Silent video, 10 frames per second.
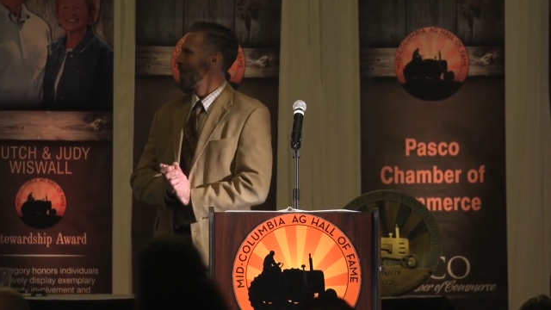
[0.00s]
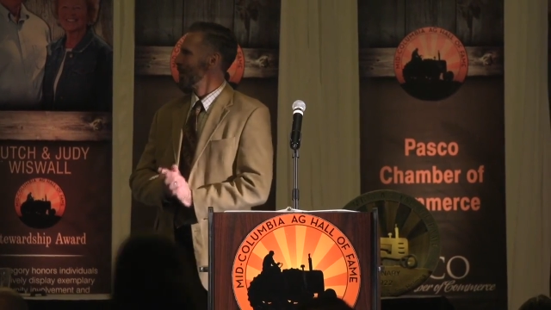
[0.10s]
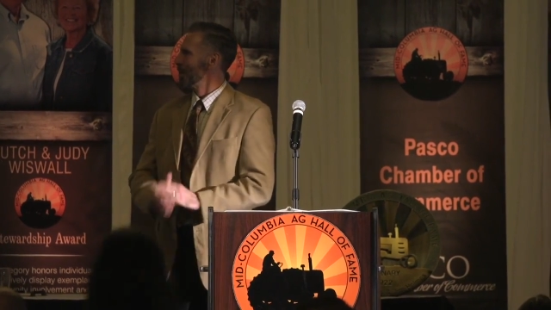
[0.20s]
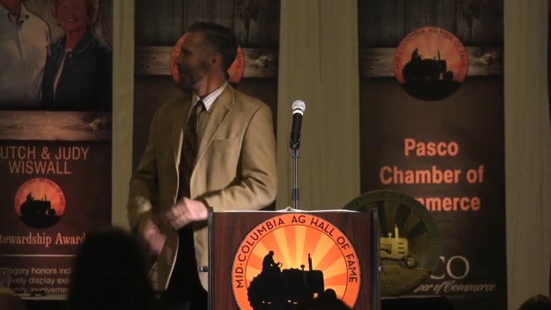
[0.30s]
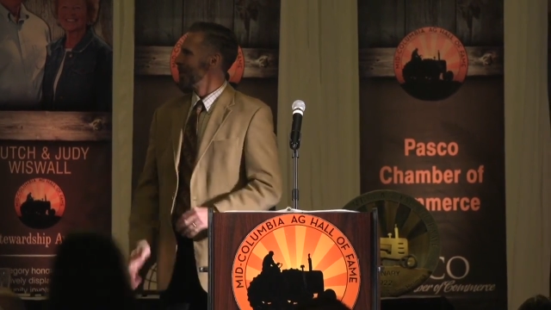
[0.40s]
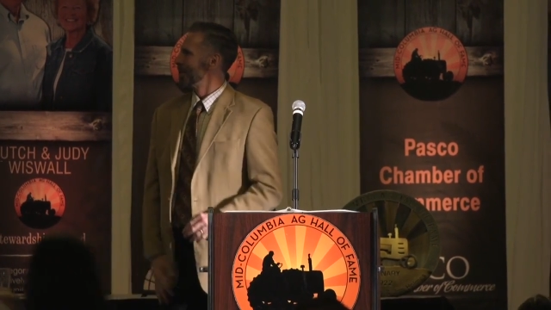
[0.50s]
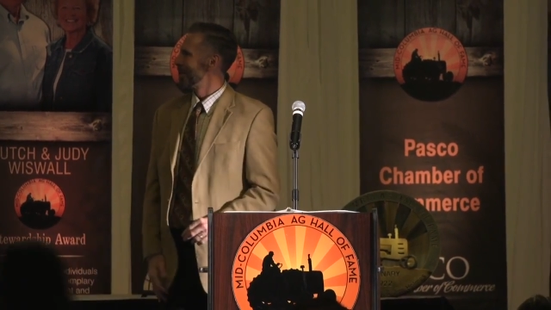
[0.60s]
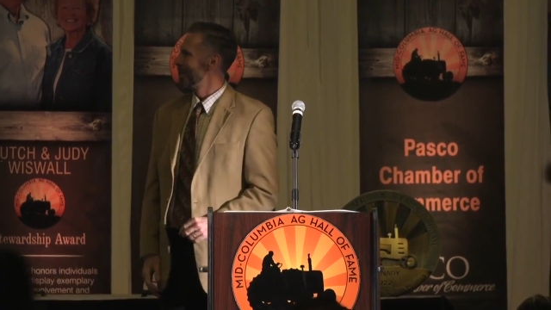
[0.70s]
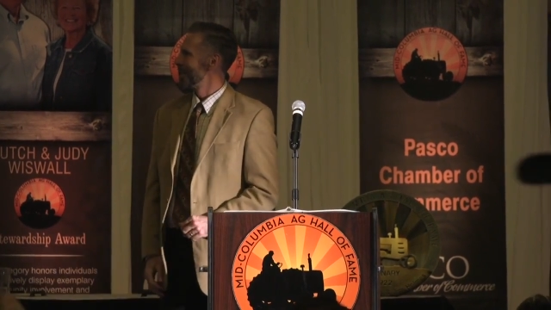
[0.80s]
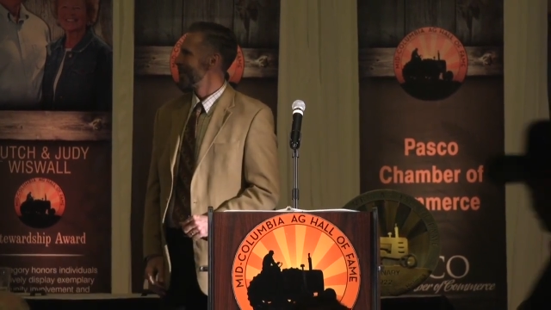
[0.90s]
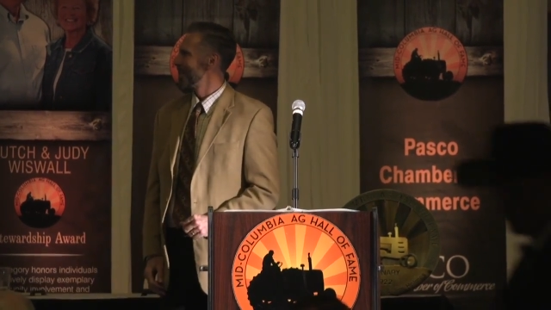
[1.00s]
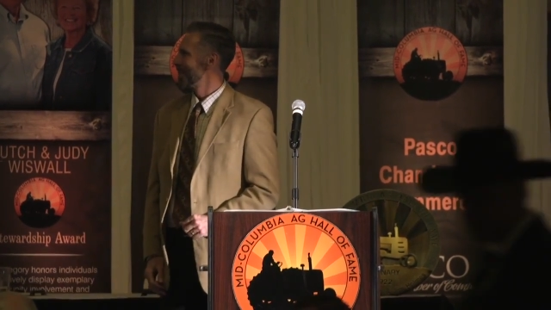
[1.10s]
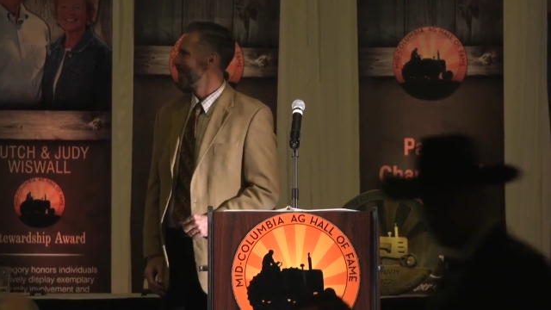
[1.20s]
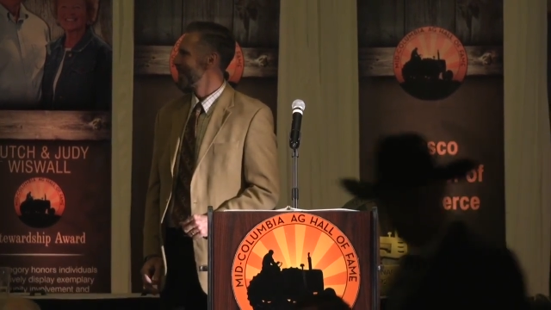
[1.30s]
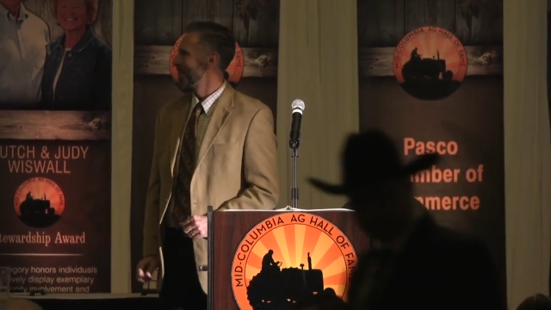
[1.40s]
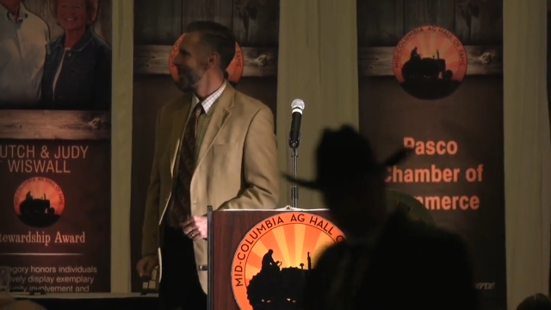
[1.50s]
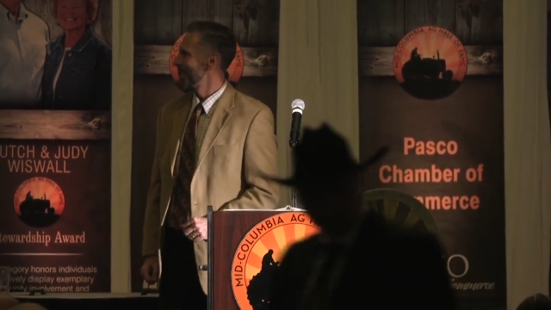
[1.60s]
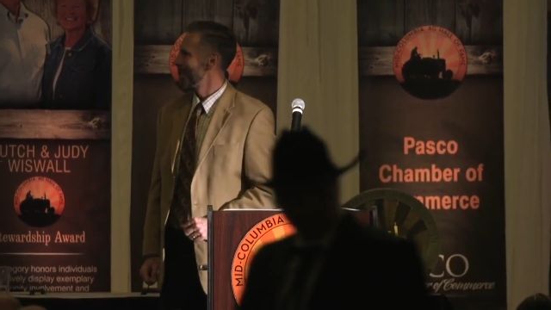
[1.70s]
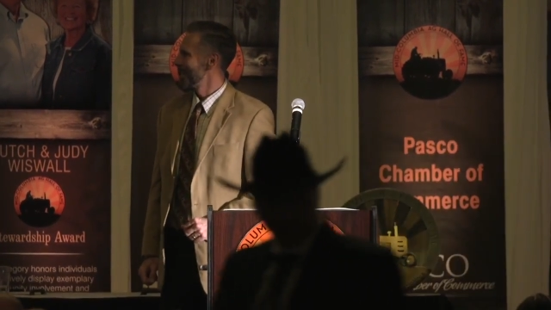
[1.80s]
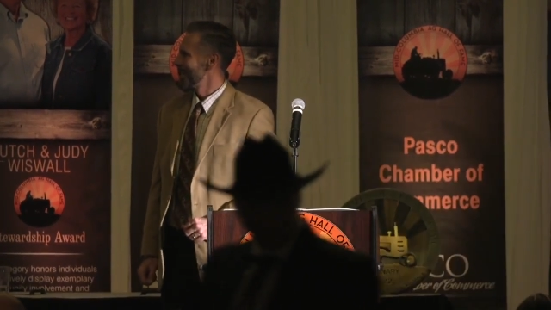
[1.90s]

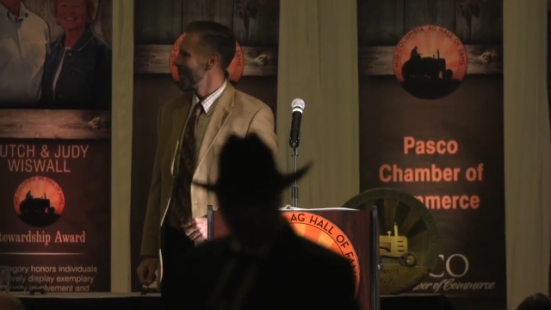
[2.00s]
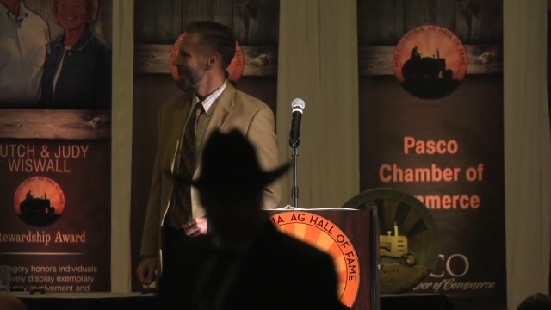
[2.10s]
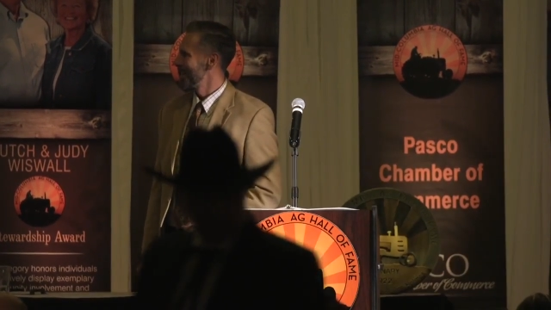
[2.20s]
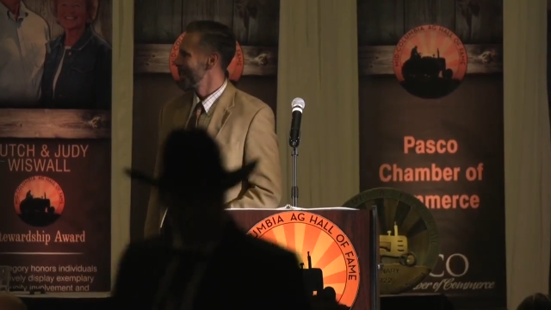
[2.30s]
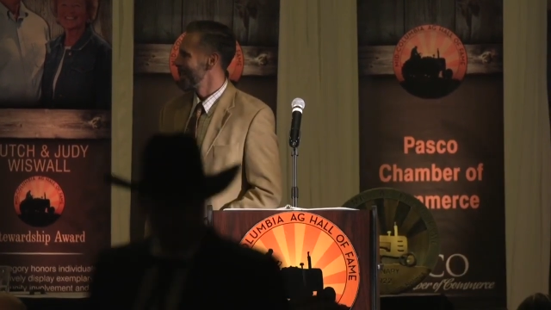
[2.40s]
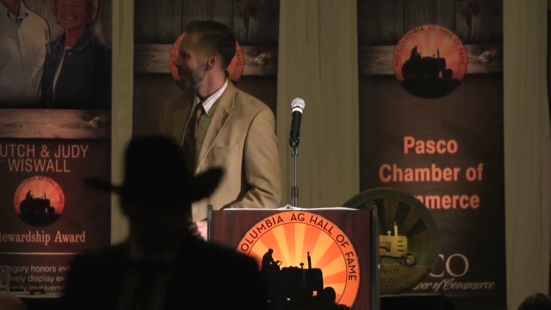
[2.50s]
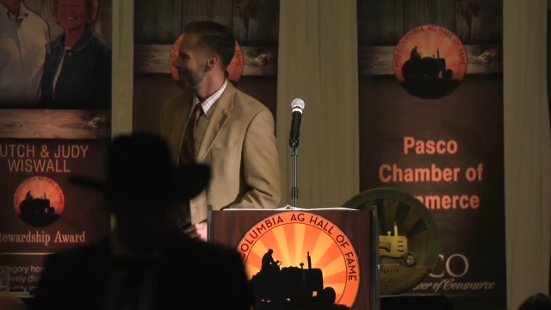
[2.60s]
[no speech]